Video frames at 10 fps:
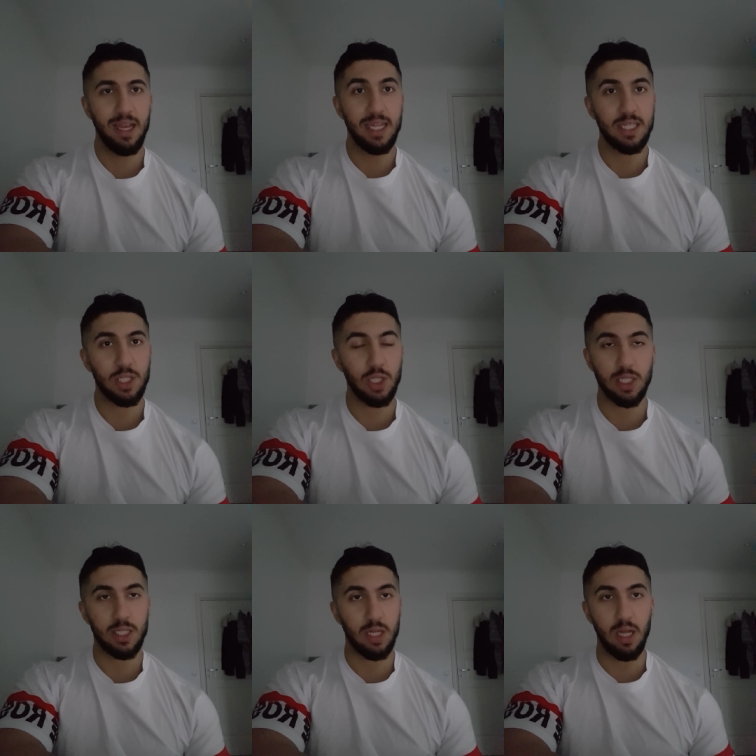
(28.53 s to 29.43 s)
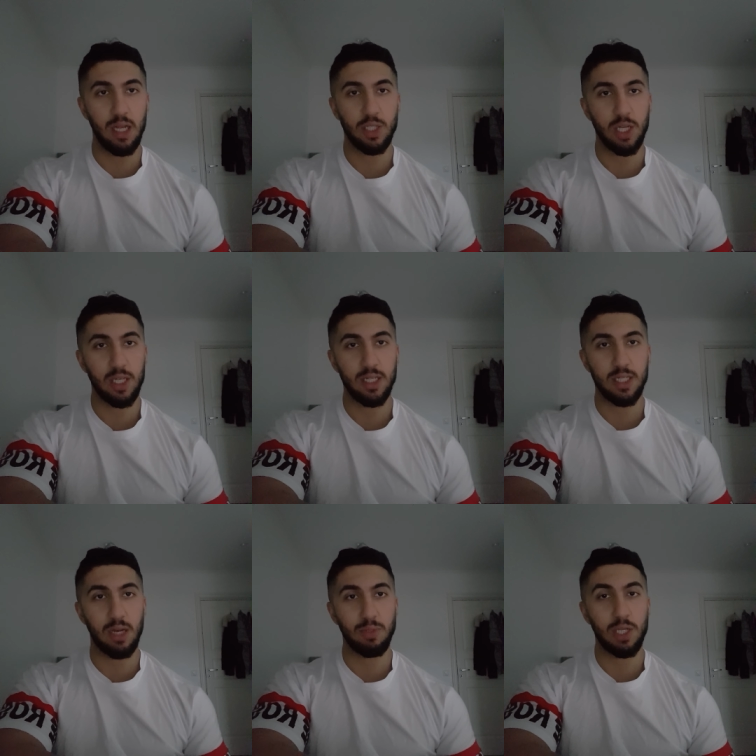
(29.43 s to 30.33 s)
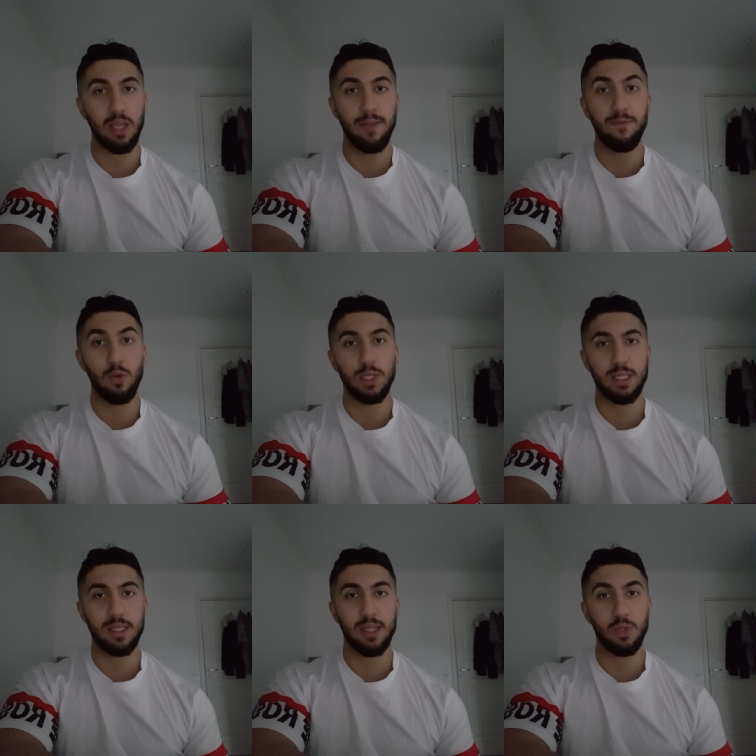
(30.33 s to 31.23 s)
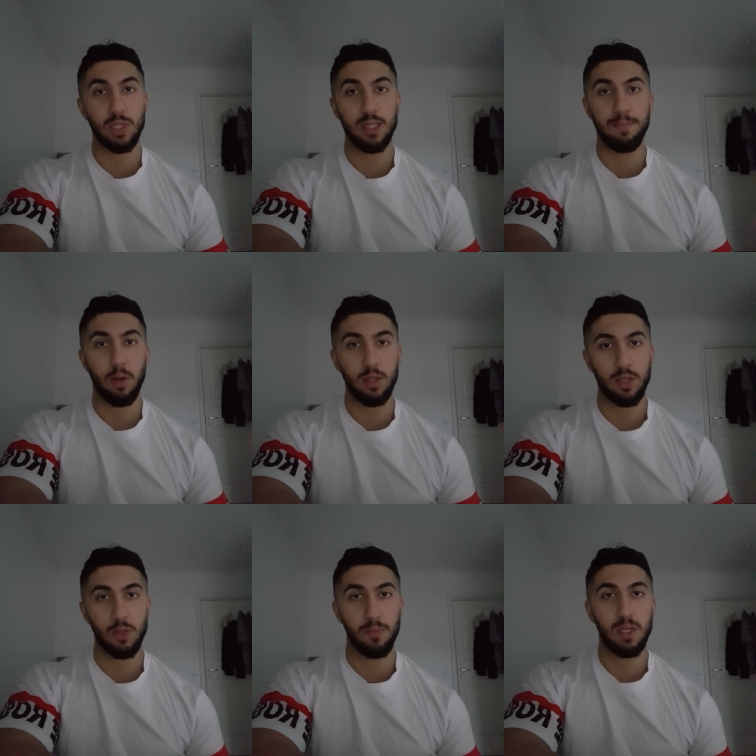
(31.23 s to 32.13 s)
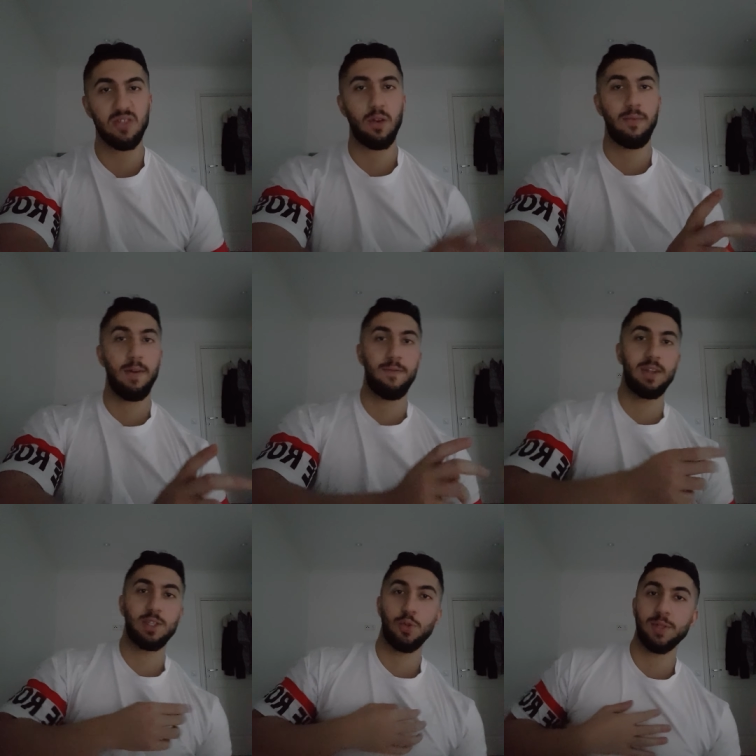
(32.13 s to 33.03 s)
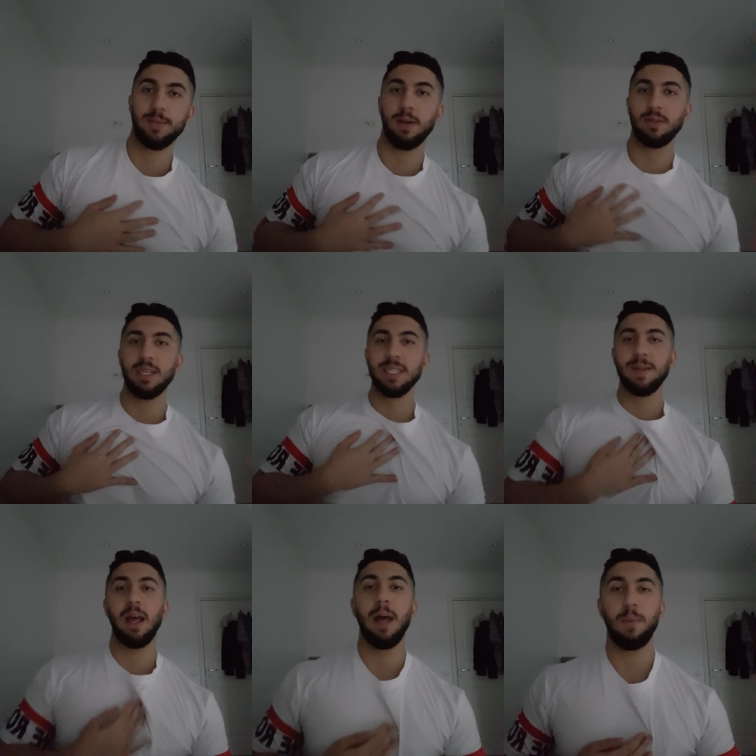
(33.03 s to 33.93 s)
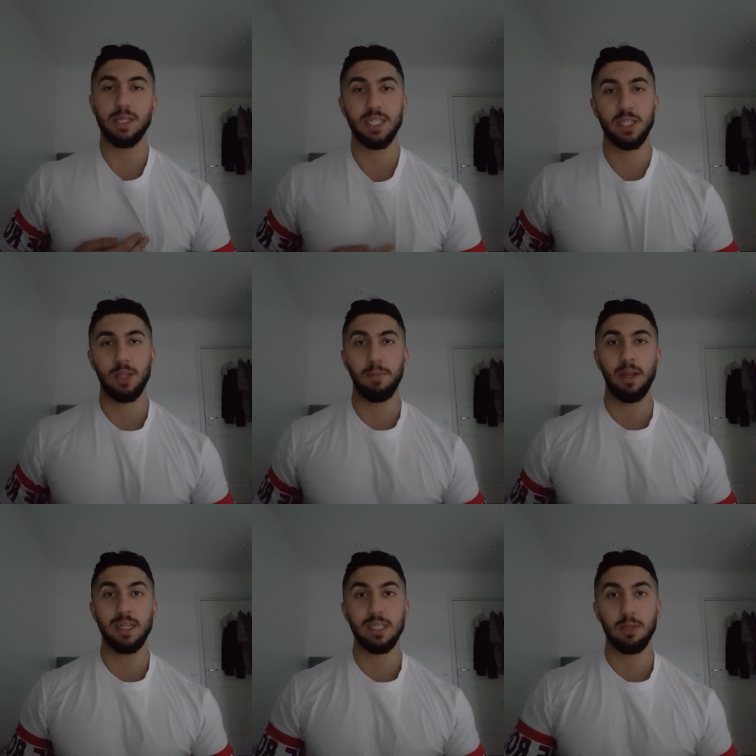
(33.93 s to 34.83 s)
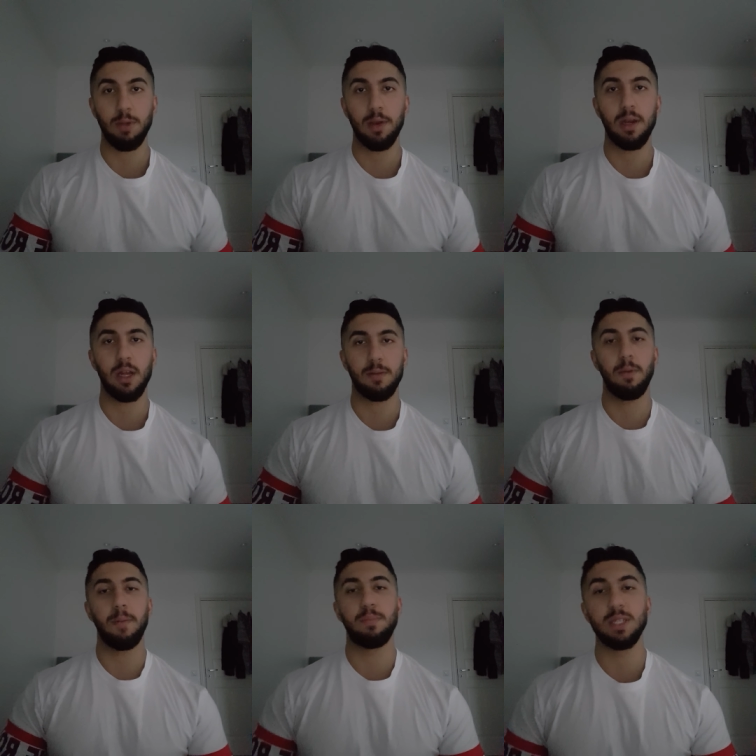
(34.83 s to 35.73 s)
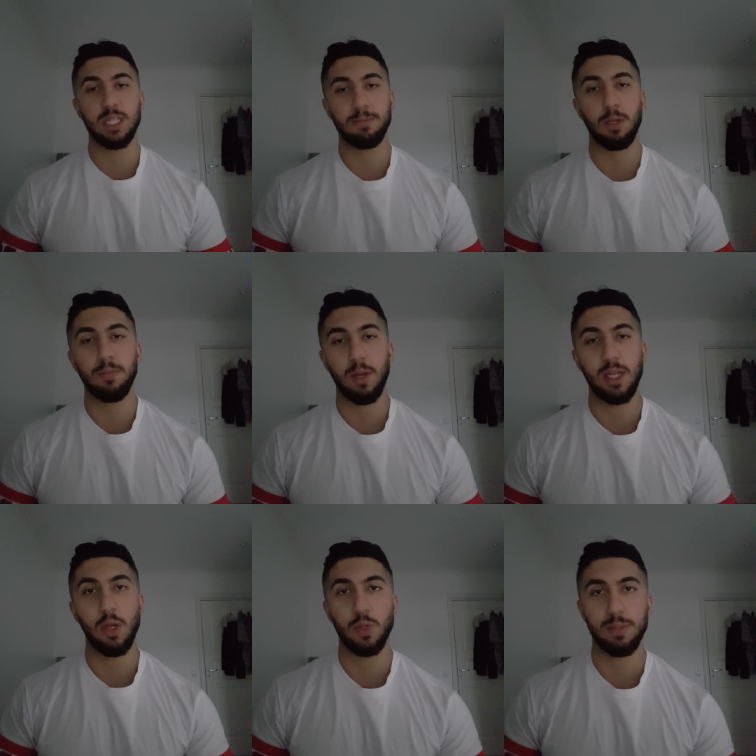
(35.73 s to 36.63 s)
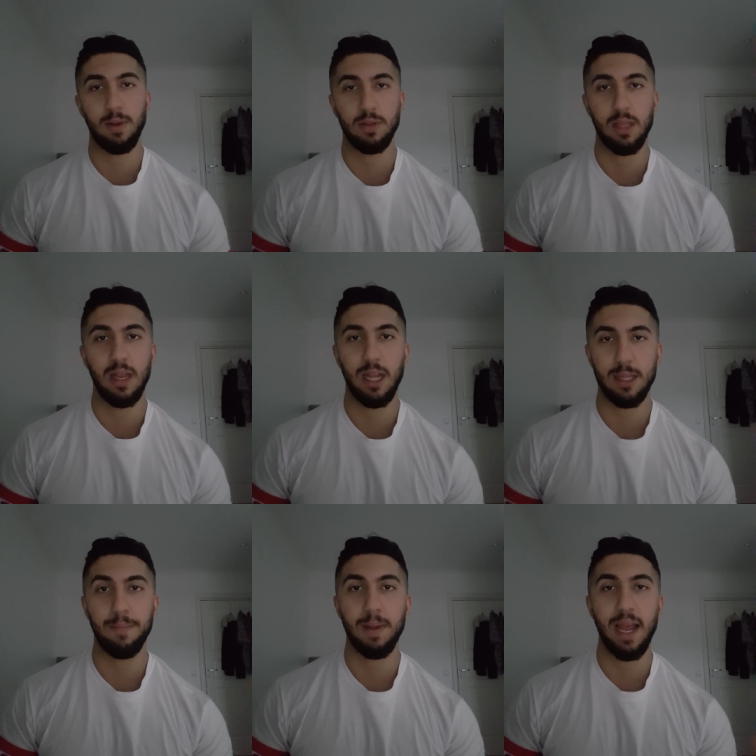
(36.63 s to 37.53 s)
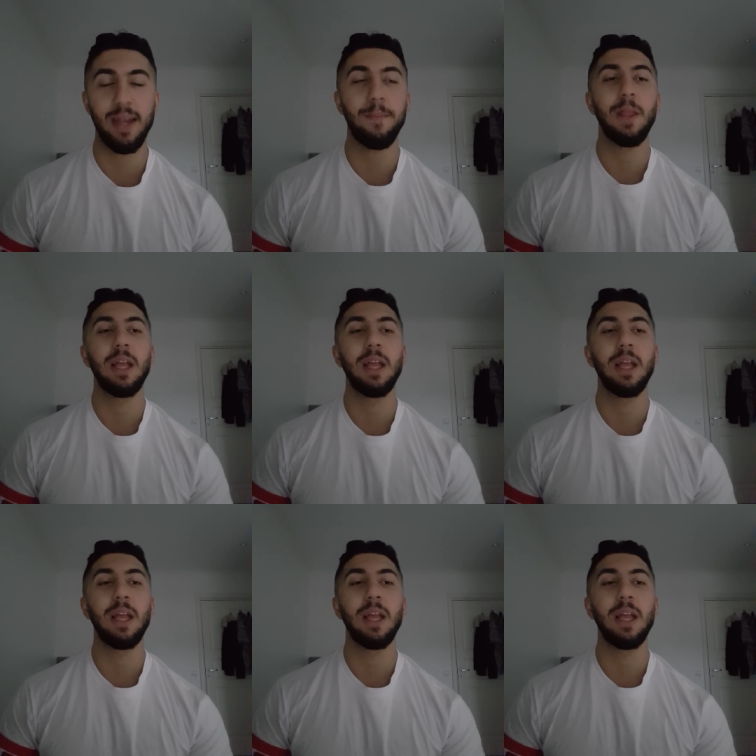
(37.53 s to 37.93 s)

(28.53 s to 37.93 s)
He said, "Just check your Instagram, check the influencer that you send the product to, because one of my friends knows about this, but he's not my like my business partner, but he knows about the plan."